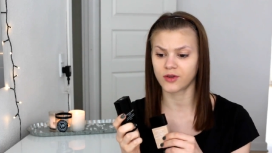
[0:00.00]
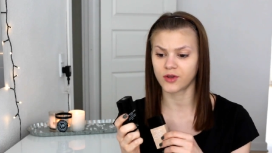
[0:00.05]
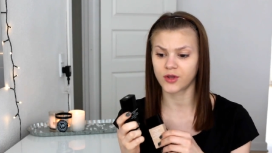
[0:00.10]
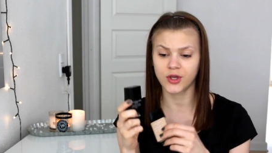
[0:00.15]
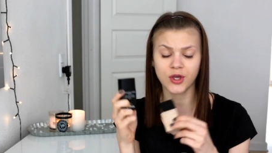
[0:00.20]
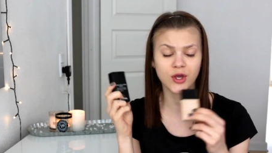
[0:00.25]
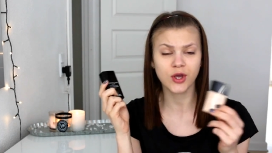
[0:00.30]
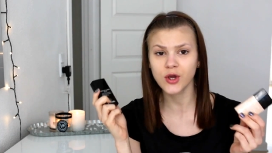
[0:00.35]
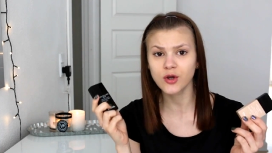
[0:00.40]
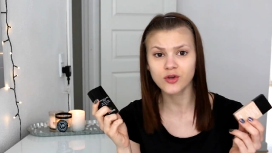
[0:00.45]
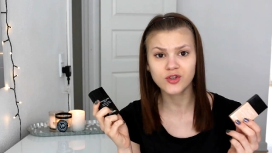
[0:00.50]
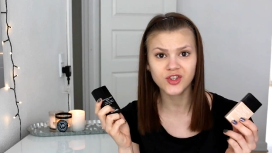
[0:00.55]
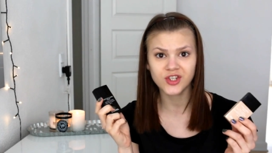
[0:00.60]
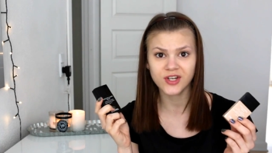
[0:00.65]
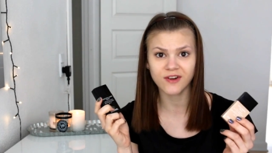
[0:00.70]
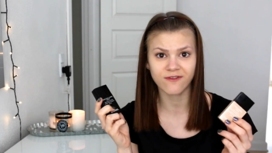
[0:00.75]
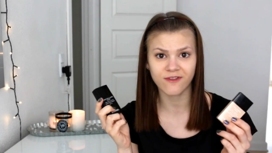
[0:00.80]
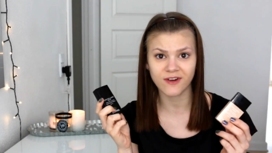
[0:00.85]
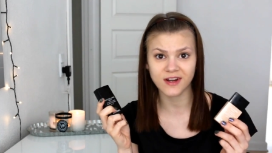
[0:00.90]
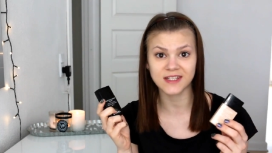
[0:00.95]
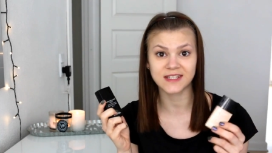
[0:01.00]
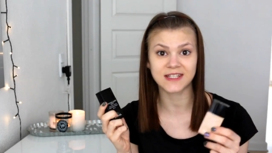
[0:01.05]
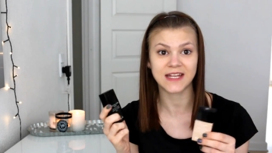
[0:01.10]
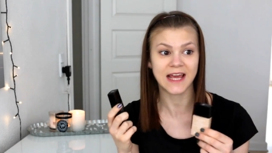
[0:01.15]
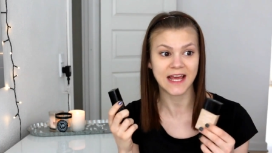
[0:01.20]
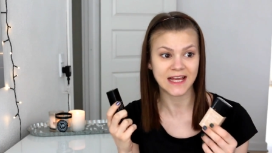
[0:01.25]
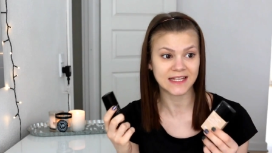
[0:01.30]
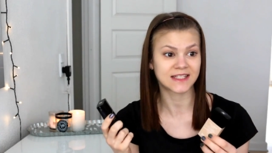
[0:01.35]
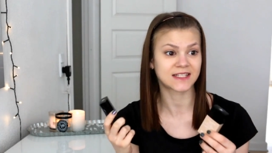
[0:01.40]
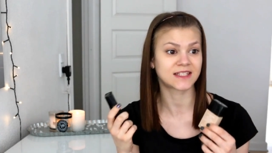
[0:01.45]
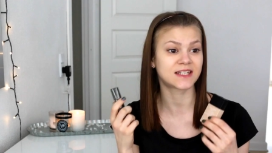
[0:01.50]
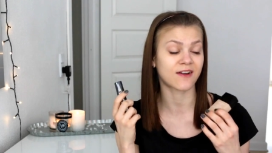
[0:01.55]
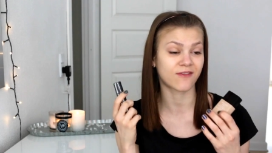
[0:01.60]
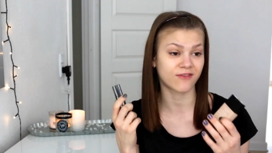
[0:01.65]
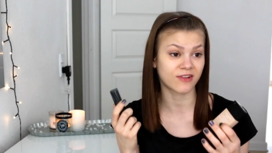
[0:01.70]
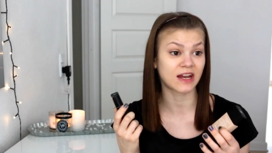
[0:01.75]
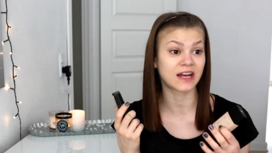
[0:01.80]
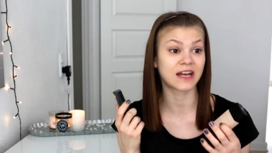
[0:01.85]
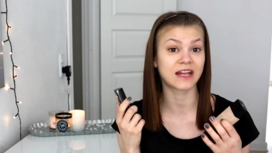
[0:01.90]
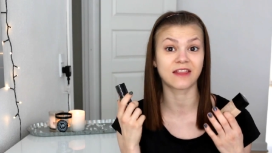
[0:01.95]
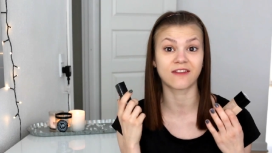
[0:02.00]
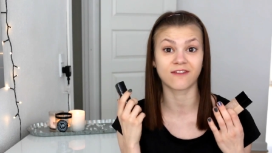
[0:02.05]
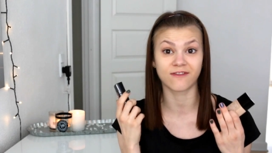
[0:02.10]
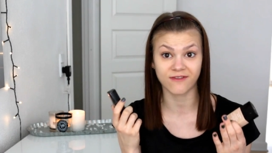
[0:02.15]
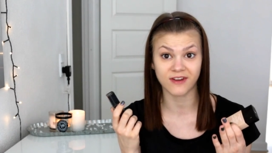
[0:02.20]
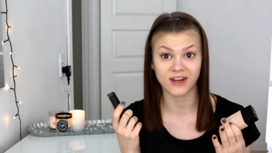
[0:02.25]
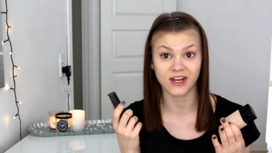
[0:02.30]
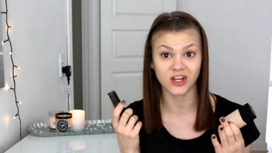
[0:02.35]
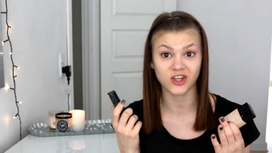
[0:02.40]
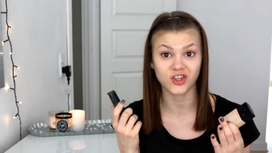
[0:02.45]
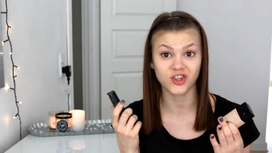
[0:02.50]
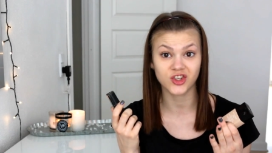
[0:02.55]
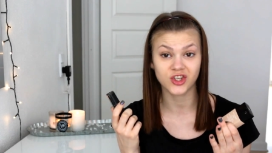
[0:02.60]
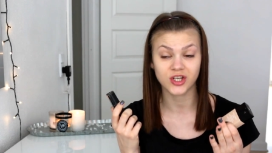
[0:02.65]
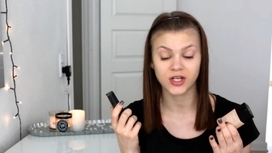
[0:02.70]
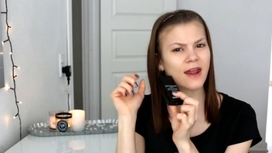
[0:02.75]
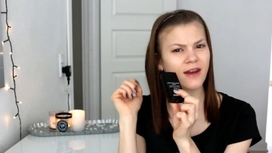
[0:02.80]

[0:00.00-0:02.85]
huge difference is definitely the finish.